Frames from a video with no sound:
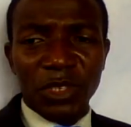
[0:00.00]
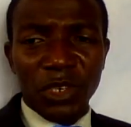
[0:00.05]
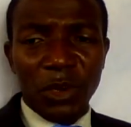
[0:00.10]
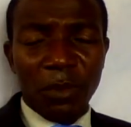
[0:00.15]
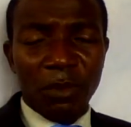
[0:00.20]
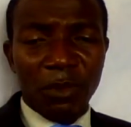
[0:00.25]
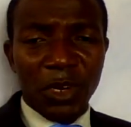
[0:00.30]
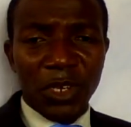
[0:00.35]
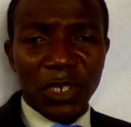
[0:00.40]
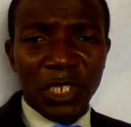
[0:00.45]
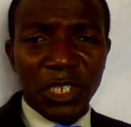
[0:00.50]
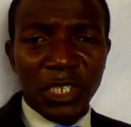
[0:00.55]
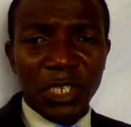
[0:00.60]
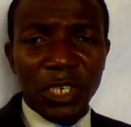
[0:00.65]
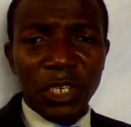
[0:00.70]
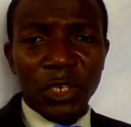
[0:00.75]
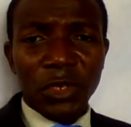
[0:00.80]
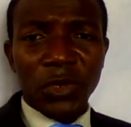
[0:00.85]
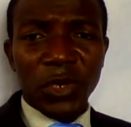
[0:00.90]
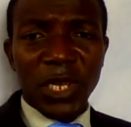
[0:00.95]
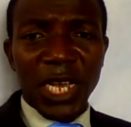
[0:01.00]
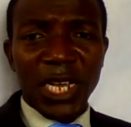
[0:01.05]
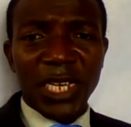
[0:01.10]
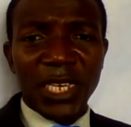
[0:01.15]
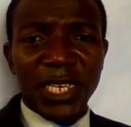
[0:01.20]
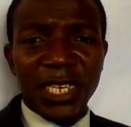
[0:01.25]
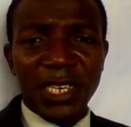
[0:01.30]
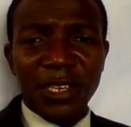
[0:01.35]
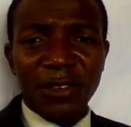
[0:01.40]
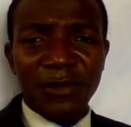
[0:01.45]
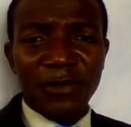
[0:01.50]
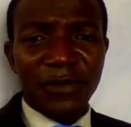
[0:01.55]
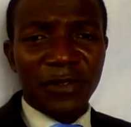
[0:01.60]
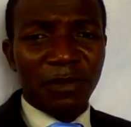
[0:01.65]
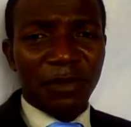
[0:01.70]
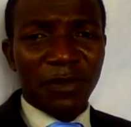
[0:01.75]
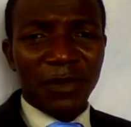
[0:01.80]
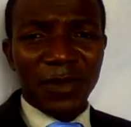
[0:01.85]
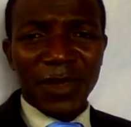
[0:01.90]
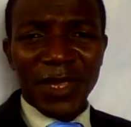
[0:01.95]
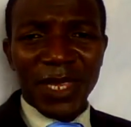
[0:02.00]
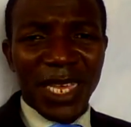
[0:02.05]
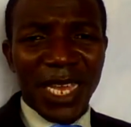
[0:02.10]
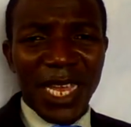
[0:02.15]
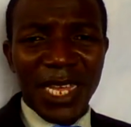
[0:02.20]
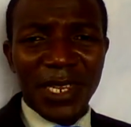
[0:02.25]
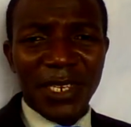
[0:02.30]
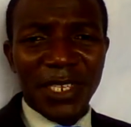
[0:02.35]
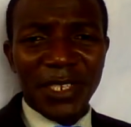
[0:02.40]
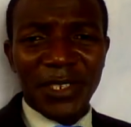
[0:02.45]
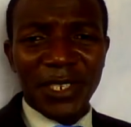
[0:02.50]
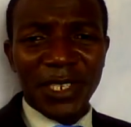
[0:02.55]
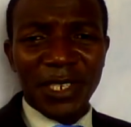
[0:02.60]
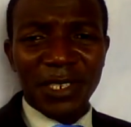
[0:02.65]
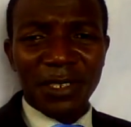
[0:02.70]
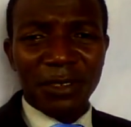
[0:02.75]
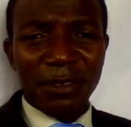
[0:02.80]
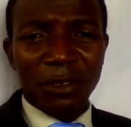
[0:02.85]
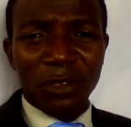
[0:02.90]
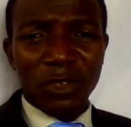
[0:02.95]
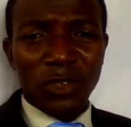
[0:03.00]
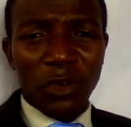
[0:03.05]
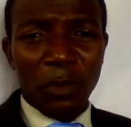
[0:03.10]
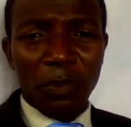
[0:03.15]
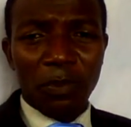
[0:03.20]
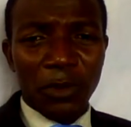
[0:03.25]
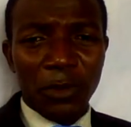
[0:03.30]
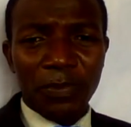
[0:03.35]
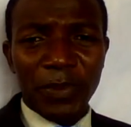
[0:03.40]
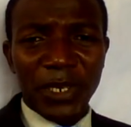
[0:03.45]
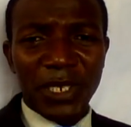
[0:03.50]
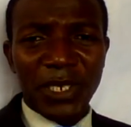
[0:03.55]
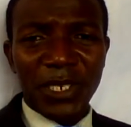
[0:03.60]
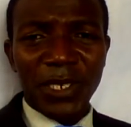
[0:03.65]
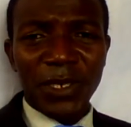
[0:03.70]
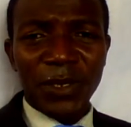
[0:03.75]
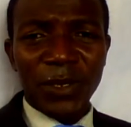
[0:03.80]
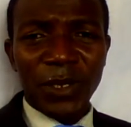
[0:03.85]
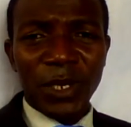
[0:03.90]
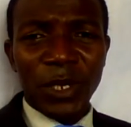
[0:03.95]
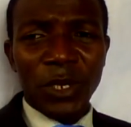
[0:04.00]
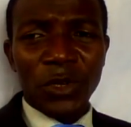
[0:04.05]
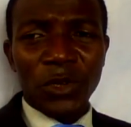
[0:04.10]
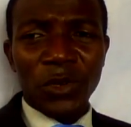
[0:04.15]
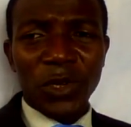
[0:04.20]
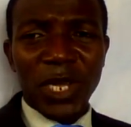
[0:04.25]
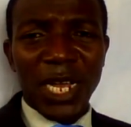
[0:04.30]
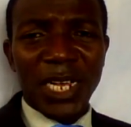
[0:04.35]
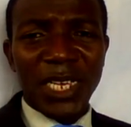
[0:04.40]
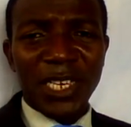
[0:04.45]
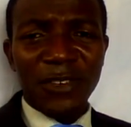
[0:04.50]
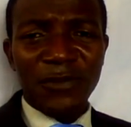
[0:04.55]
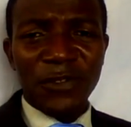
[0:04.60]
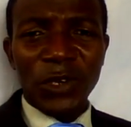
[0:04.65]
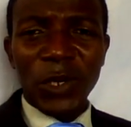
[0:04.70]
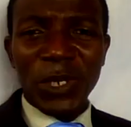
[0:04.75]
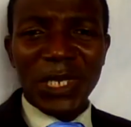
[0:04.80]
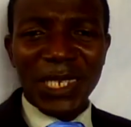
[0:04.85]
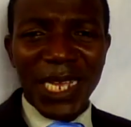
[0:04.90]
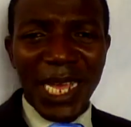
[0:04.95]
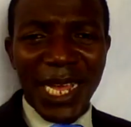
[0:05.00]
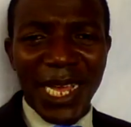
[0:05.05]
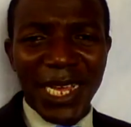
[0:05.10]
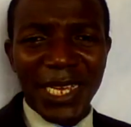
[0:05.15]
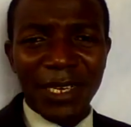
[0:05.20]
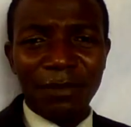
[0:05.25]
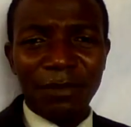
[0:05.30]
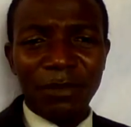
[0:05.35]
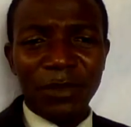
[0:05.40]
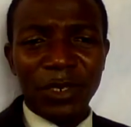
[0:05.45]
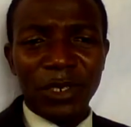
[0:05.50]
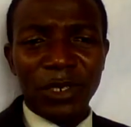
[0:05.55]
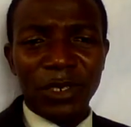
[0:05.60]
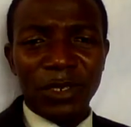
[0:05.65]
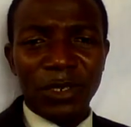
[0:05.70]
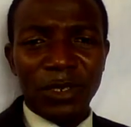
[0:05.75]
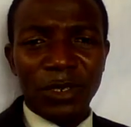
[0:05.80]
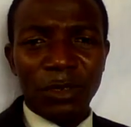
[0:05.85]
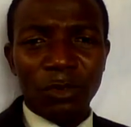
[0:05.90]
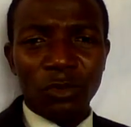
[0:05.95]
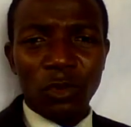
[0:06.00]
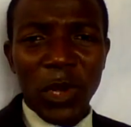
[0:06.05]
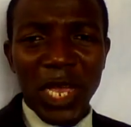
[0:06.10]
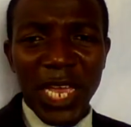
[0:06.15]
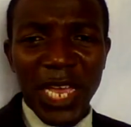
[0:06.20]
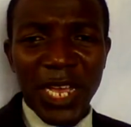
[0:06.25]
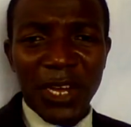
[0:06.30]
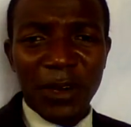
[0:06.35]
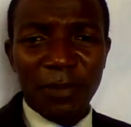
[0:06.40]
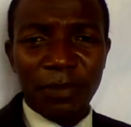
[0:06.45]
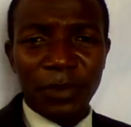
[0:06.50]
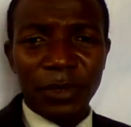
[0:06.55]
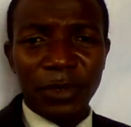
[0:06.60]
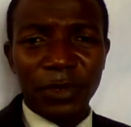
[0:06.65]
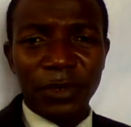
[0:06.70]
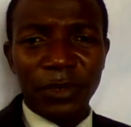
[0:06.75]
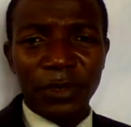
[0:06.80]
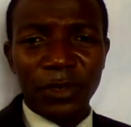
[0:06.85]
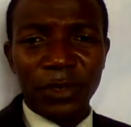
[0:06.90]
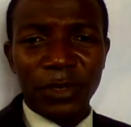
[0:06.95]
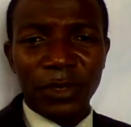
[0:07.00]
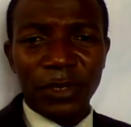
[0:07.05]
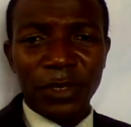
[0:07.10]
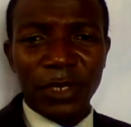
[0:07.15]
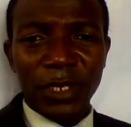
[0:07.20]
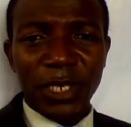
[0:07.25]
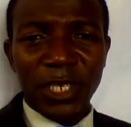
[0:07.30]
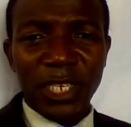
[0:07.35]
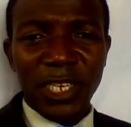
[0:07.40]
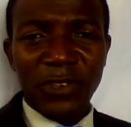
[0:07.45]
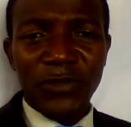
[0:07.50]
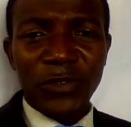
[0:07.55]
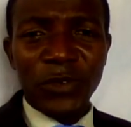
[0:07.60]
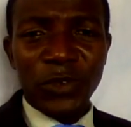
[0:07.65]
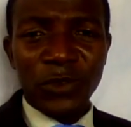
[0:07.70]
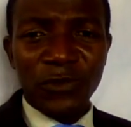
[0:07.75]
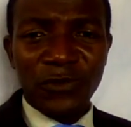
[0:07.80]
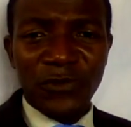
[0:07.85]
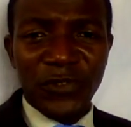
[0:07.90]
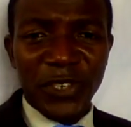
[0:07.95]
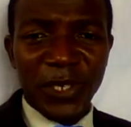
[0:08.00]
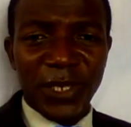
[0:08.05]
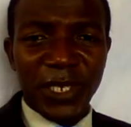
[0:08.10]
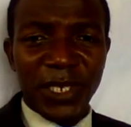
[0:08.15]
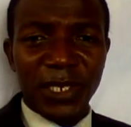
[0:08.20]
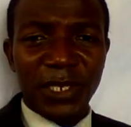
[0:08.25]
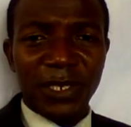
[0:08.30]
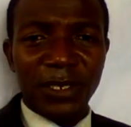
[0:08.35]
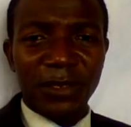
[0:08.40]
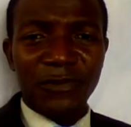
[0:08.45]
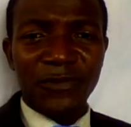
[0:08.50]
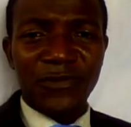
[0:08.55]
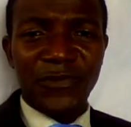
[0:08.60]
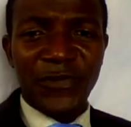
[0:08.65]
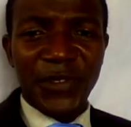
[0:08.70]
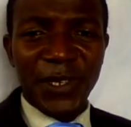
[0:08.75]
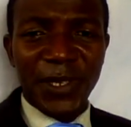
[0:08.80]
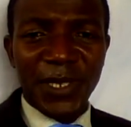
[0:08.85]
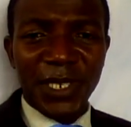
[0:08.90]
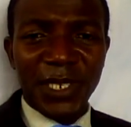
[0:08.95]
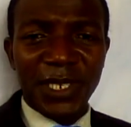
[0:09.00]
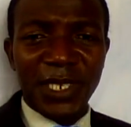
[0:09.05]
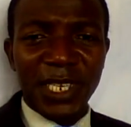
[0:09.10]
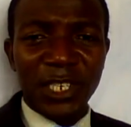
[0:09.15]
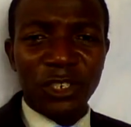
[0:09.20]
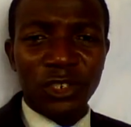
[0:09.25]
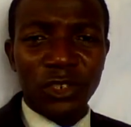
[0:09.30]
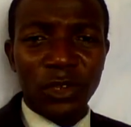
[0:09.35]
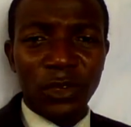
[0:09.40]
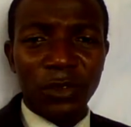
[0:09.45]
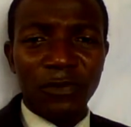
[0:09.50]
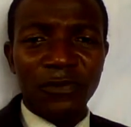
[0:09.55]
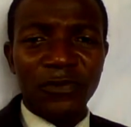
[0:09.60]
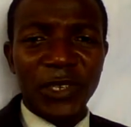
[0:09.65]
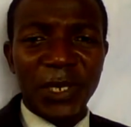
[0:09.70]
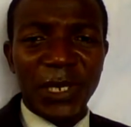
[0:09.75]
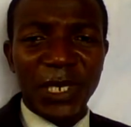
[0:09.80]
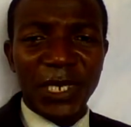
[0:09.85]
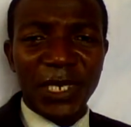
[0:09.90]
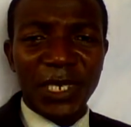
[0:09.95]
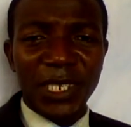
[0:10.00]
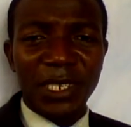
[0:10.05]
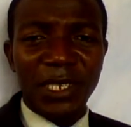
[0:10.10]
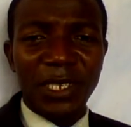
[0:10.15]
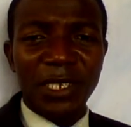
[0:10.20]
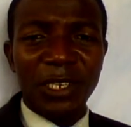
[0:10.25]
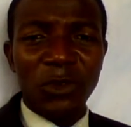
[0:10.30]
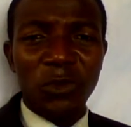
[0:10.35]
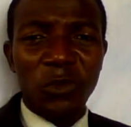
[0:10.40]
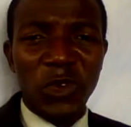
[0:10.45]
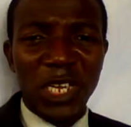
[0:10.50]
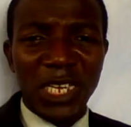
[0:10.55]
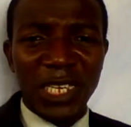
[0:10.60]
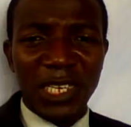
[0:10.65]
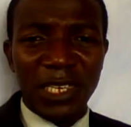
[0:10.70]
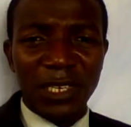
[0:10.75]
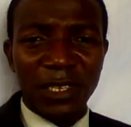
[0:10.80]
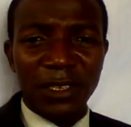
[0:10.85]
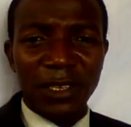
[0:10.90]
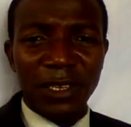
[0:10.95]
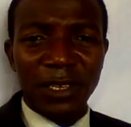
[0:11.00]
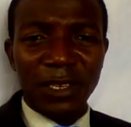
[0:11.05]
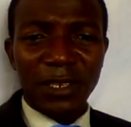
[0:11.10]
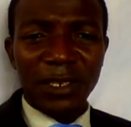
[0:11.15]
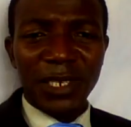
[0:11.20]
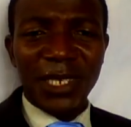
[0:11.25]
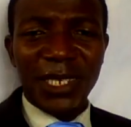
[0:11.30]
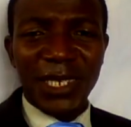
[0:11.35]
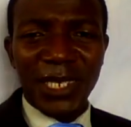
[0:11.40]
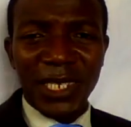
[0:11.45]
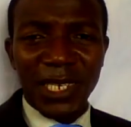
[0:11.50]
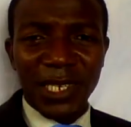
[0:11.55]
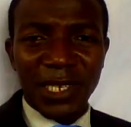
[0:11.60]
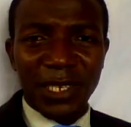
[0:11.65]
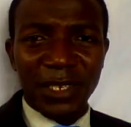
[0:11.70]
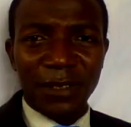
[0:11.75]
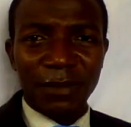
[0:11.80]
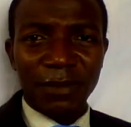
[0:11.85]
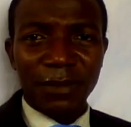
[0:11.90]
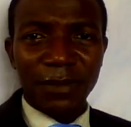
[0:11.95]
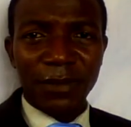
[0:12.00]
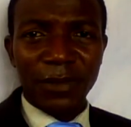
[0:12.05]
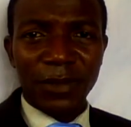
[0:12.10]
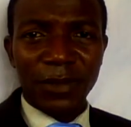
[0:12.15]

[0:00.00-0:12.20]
your money. You can give anything, your properties. You can give your time to help, even to visit. Visitation, visiting the weak, the sick,